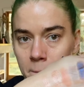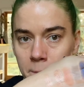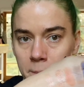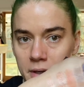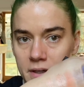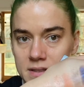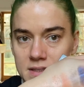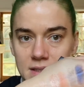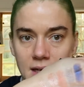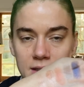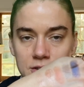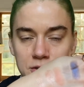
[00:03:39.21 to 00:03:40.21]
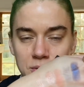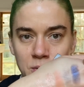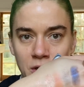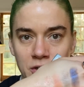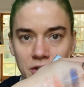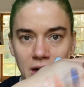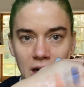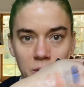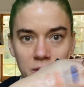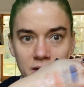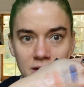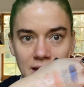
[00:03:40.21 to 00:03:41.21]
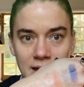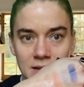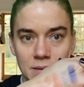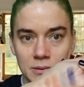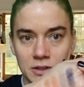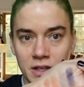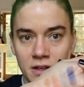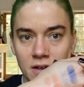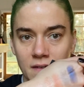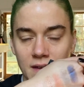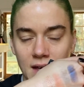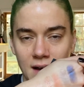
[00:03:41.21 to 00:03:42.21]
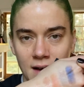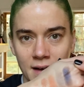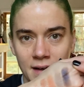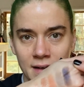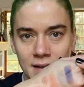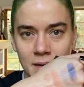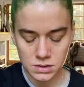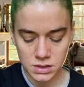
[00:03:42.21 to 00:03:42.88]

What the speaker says: but I do wonder how it'll end up looking on the eye.